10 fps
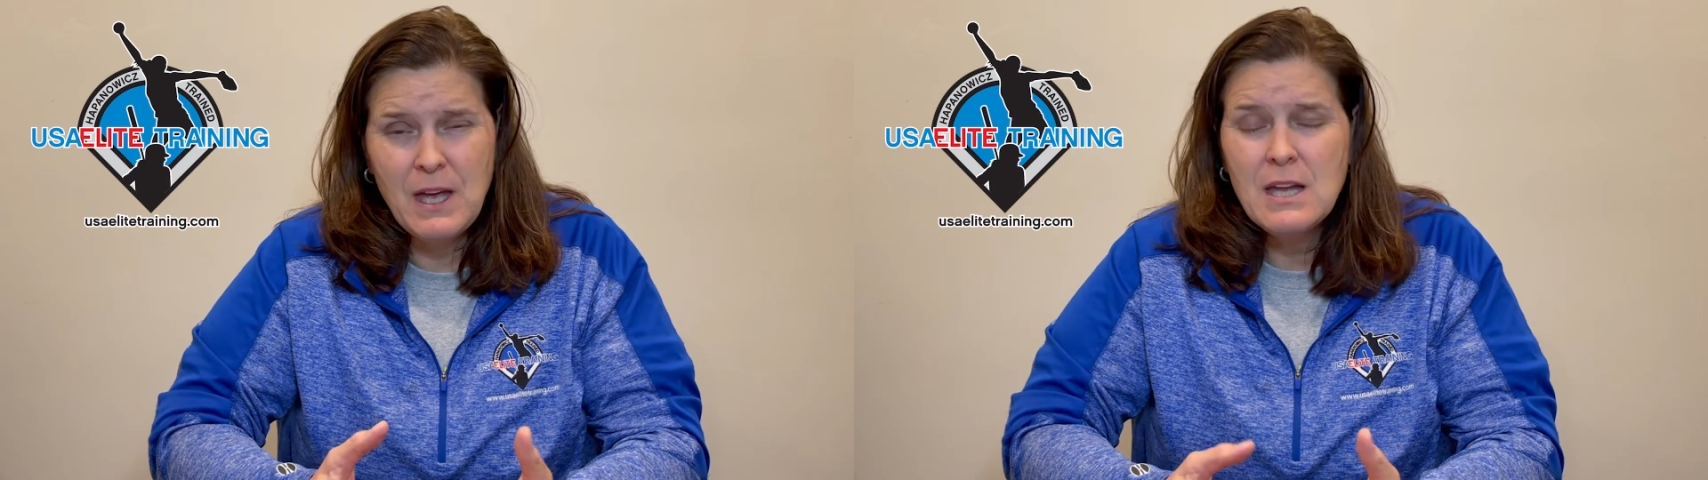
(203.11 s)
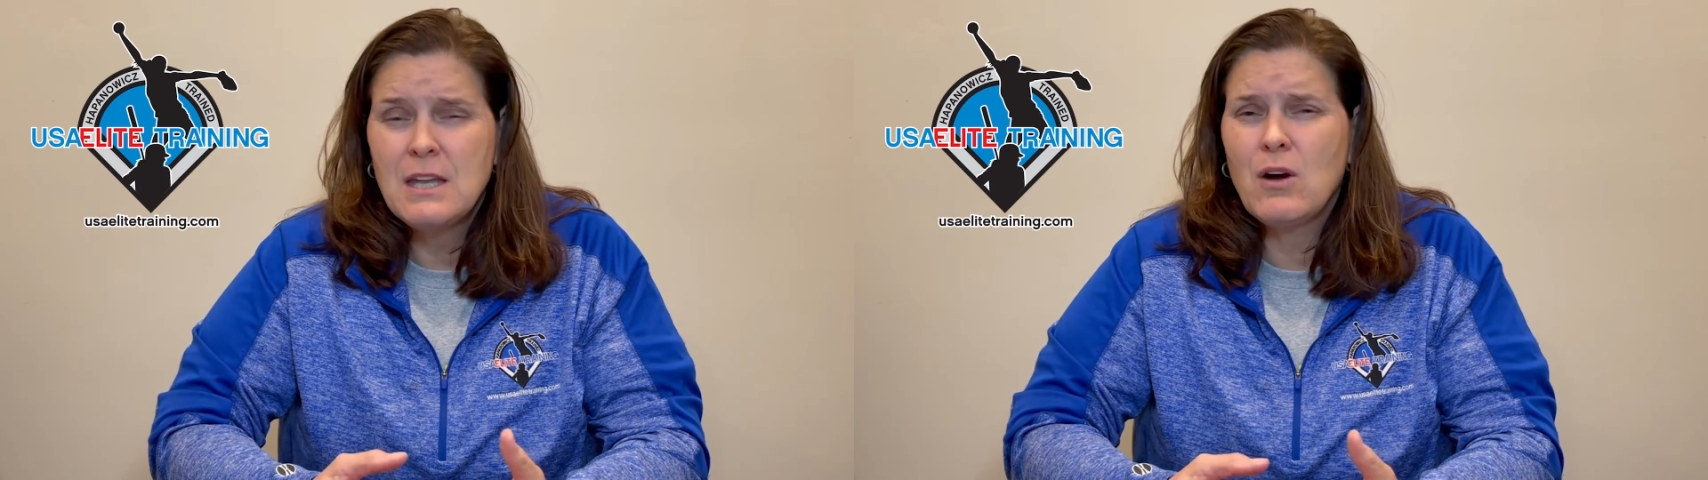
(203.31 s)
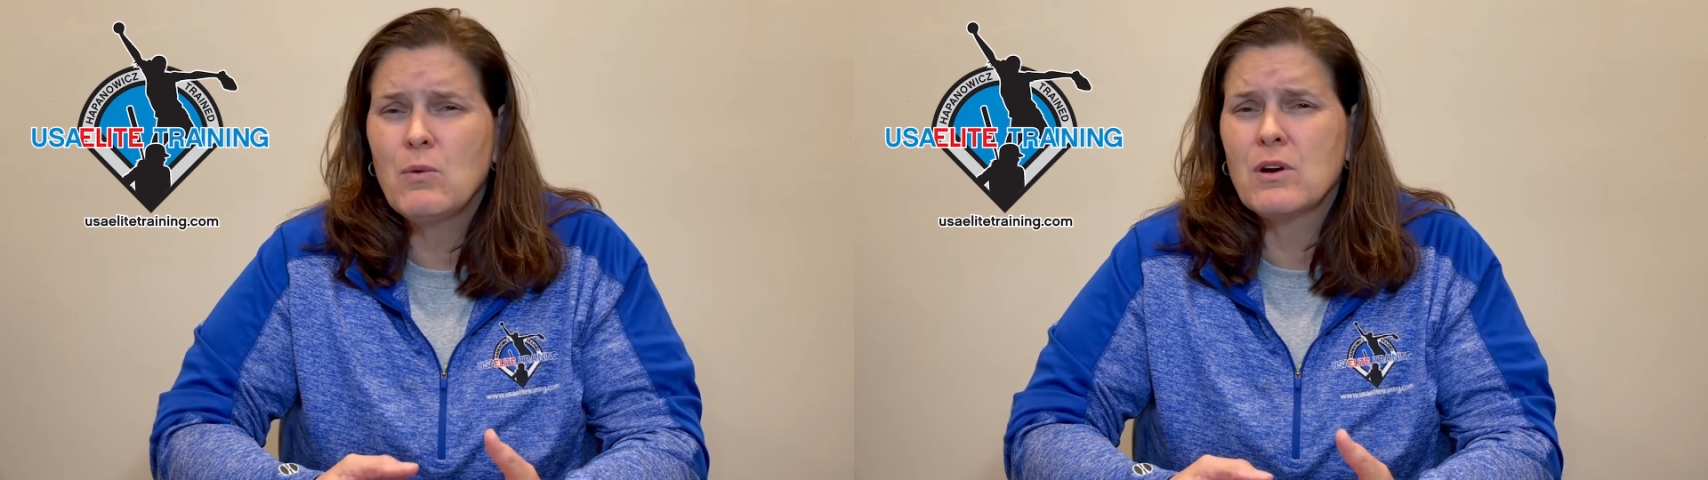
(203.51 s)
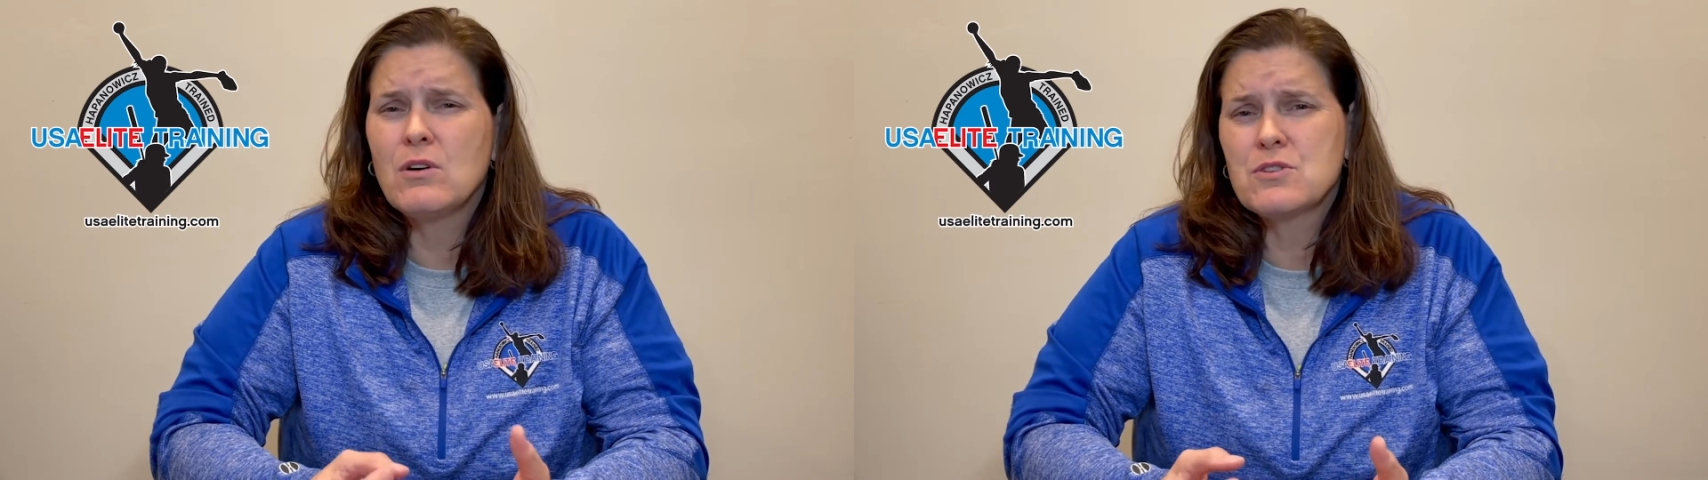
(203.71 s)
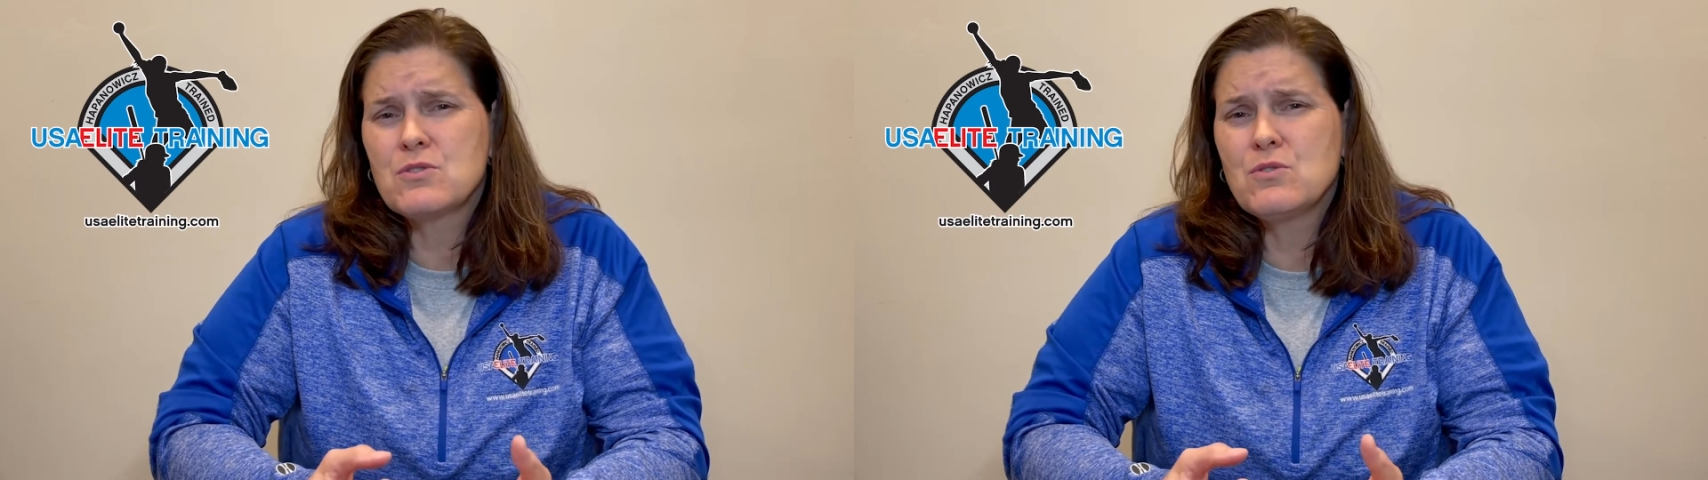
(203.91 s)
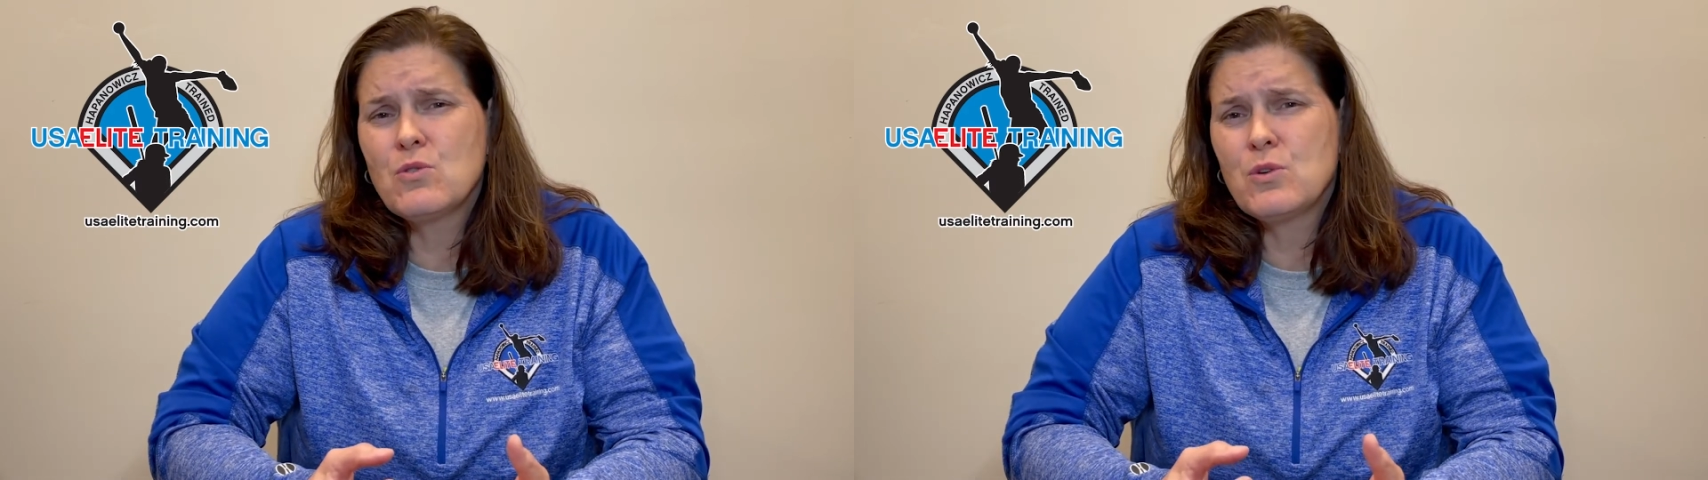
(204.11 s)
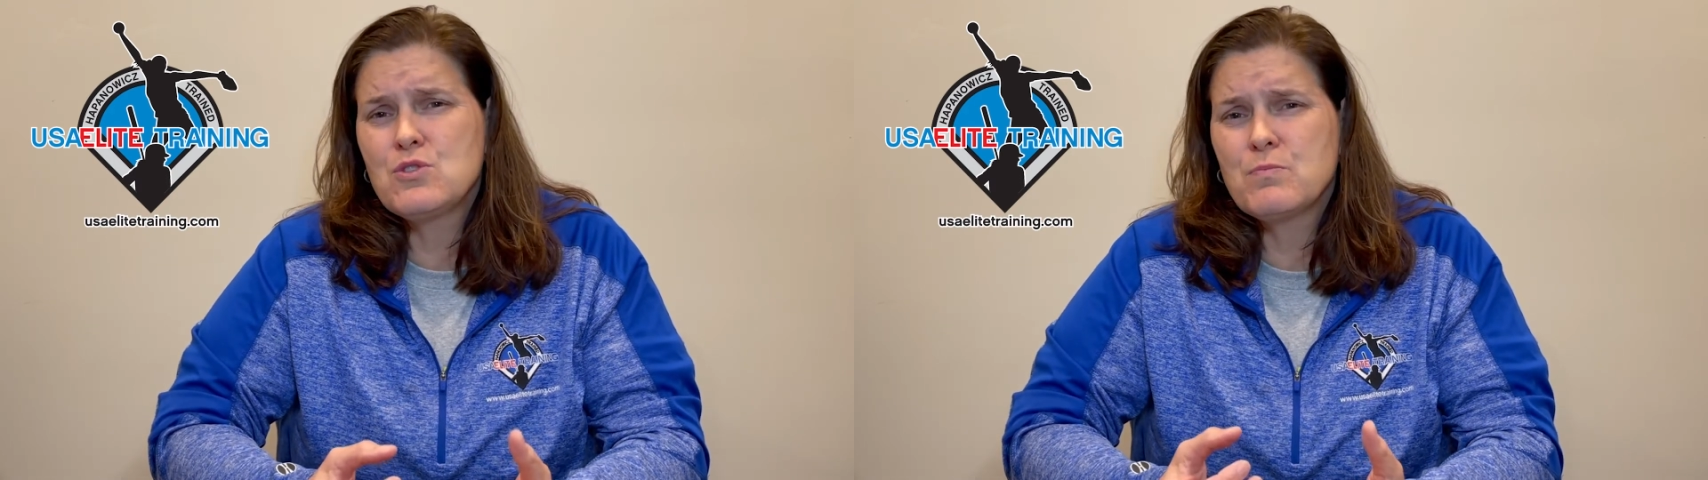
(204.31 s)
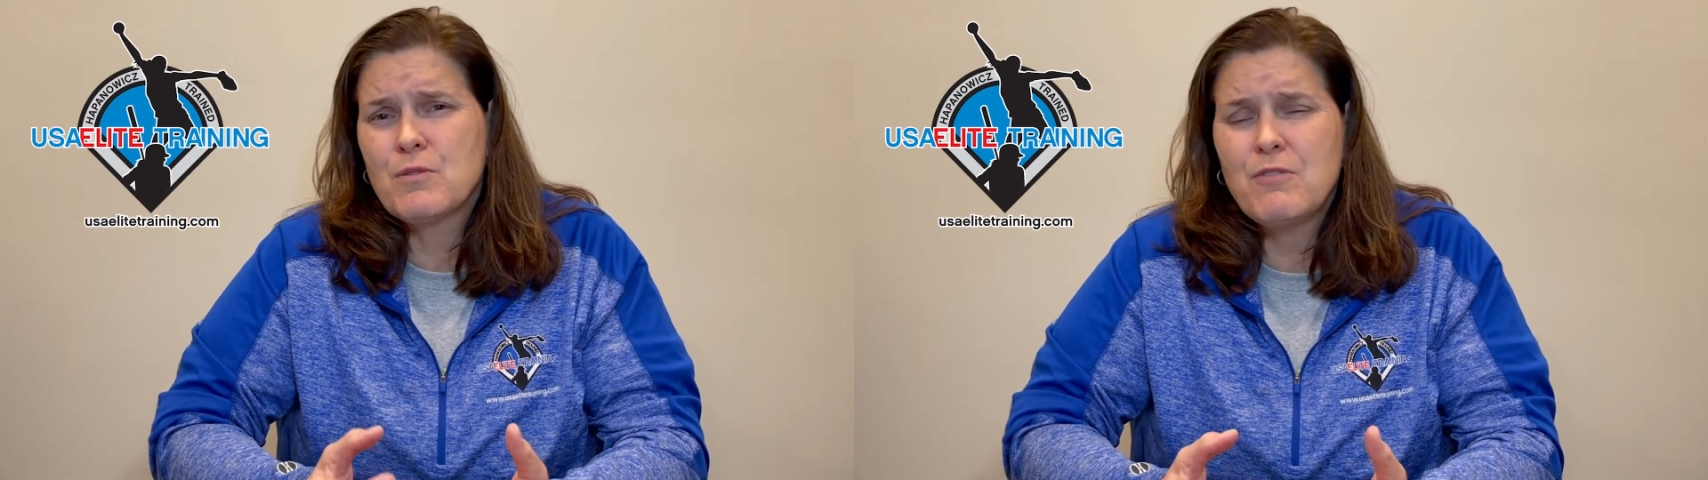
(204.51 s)
Now, we're also going
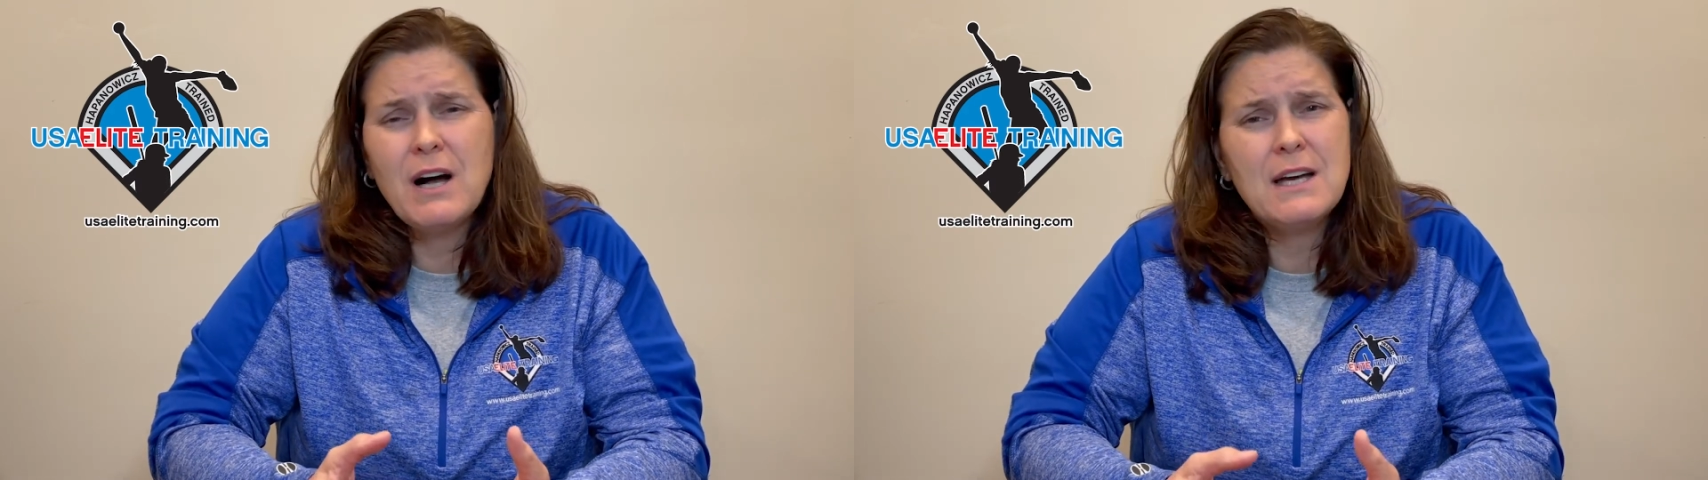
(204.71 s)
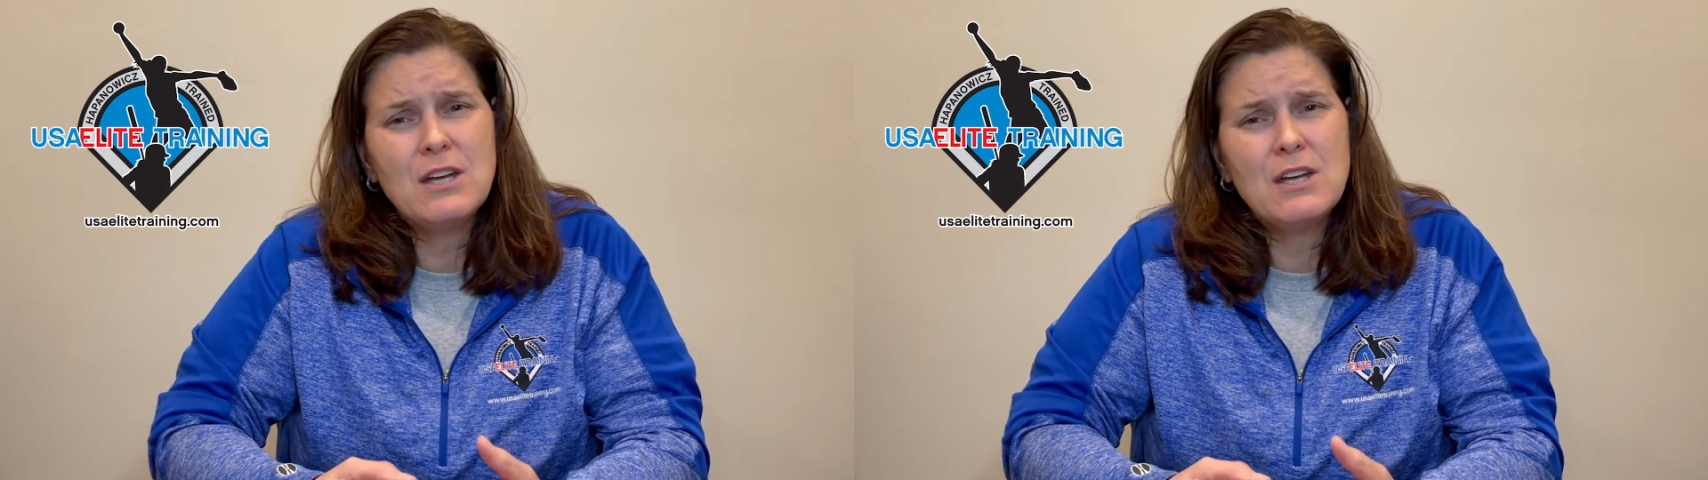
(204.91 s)
to provide